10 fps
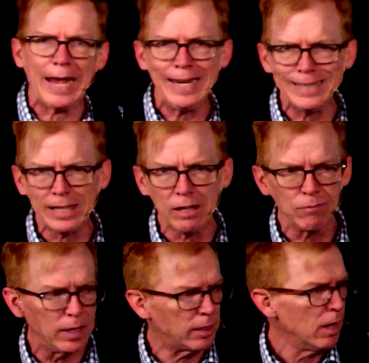8 in the
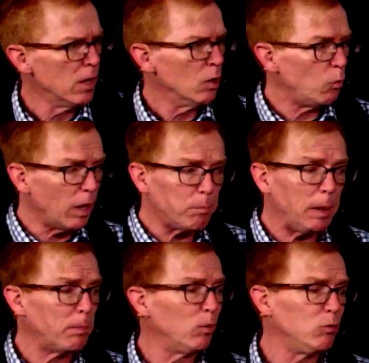evening. We have
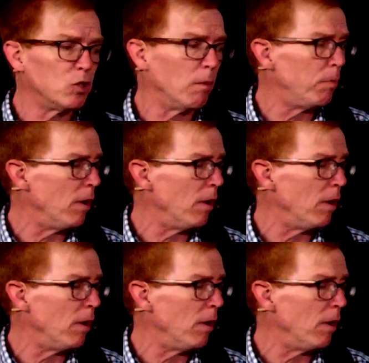people who jump